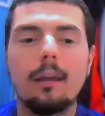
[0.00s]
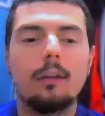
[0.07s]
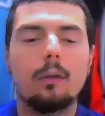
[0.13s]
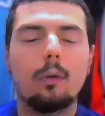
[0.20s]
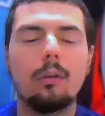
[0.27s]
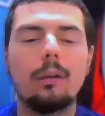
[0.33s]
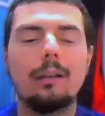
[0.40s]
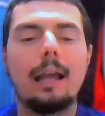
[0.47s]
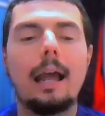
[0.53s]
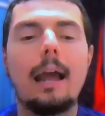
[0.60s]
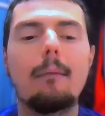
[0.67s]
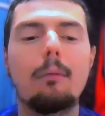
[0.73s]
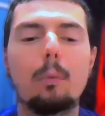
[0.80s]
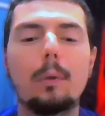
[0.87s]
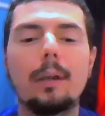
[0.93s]
You'll see
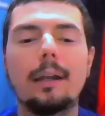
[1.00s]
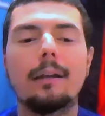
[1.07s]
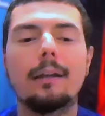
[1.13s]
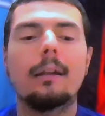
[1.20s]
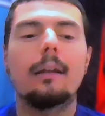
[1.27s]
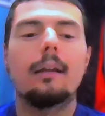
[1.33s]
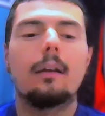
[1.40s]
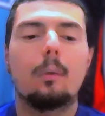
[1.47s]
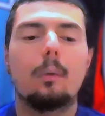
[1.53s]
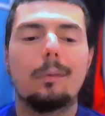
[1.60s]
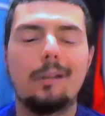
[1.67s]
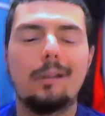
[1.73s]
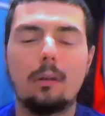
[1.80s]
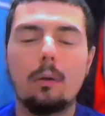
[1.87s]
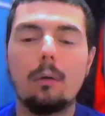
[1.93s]
times where when
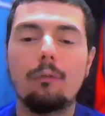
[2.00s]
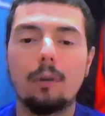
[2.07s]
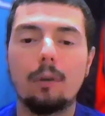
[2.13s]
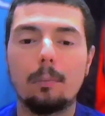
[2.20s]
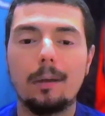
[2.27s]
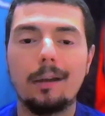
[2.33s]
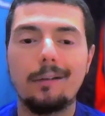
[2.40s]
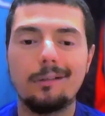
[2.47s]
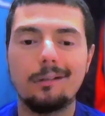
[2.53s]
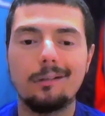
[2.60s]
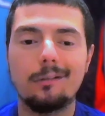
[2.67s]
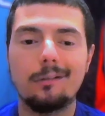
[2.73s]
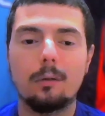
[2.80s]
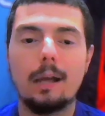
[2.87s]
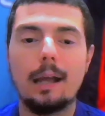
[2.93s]
she's going for the pressure,
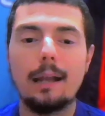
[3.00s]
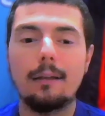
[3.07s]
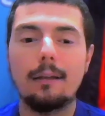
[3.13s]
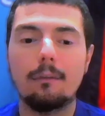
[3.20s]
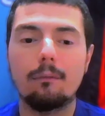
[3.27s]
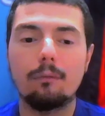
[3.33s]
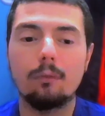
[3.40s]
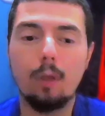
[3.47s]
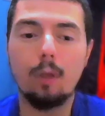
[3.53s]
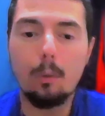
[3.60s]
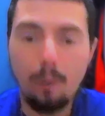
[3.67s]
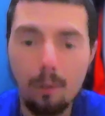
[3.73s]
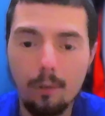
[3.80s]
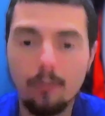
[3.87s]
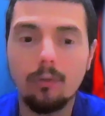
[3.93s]
she'll kind of
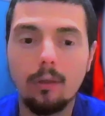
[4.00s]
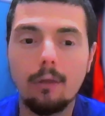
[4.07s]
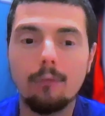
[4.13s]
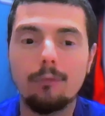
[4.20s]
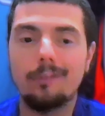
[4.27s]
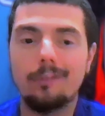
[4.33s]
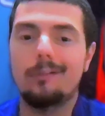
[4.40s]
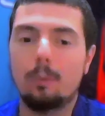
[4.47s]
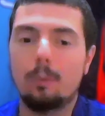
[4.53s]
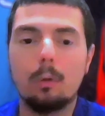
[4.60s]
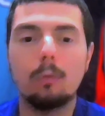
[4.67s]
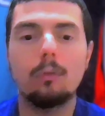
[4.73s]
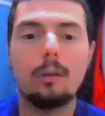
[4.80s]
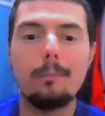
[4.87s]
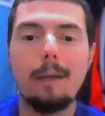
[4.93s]
lower herself and she'll
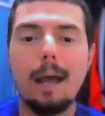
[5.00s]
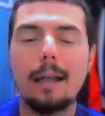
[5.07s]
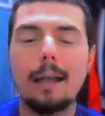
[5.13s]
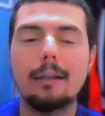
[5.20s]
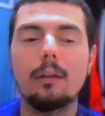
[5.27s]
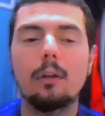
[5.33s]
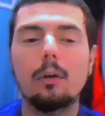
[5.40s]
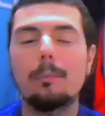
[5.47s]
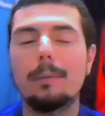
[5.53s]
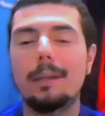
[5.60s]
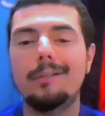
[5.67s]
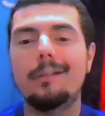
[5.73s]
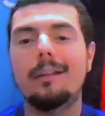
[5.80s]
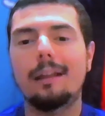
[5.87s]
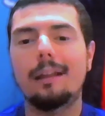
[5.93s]
go to the body a little
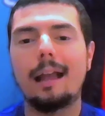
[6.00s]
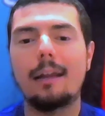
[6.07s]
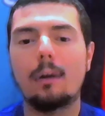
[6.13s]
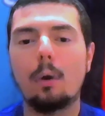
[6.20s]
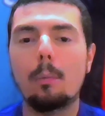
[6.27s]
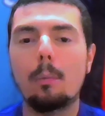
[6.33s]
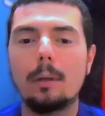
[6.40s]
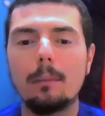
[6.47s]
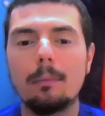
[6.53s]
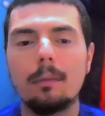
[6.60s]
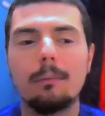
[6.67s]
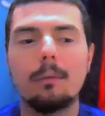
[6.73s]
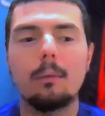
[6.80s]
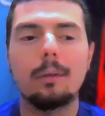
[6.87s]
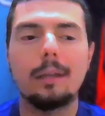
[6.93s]
bit just to kind of open up
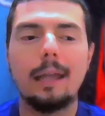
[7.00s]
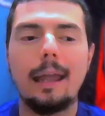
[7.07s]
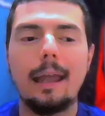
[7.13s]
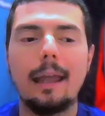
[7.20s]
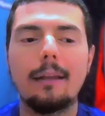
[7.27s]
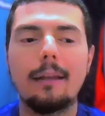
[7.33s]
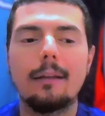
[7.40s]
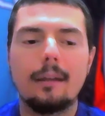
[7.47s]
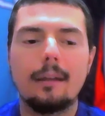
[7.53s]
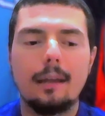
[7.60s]
something with the head.